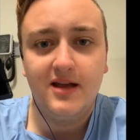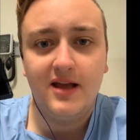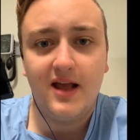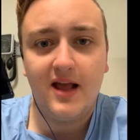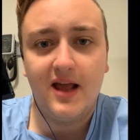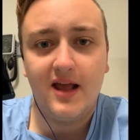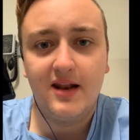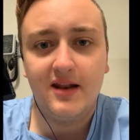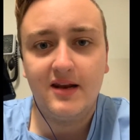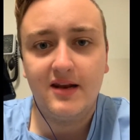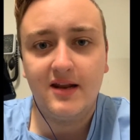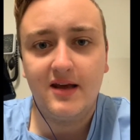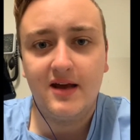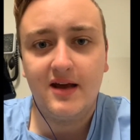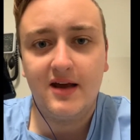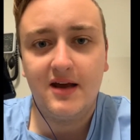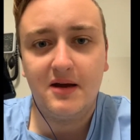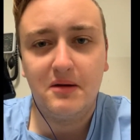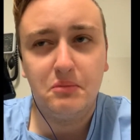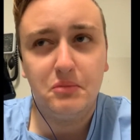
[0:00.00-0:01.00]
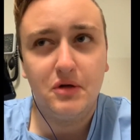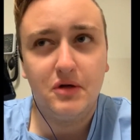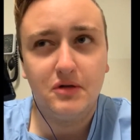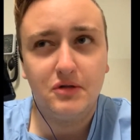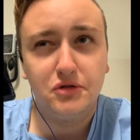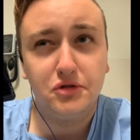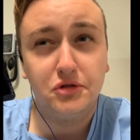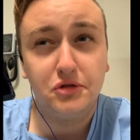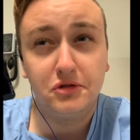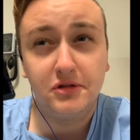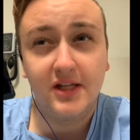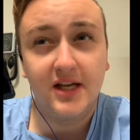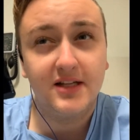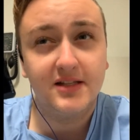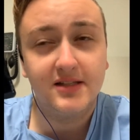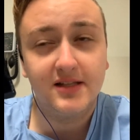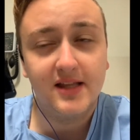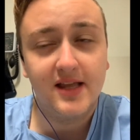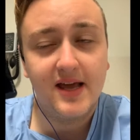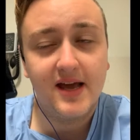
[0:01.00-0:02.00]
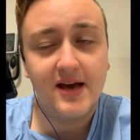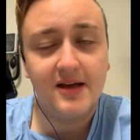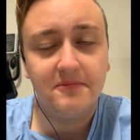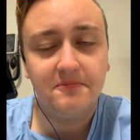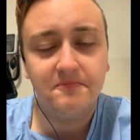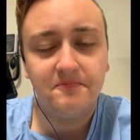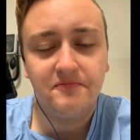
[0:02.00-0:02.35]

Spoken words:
and I'm not sure that's allowed,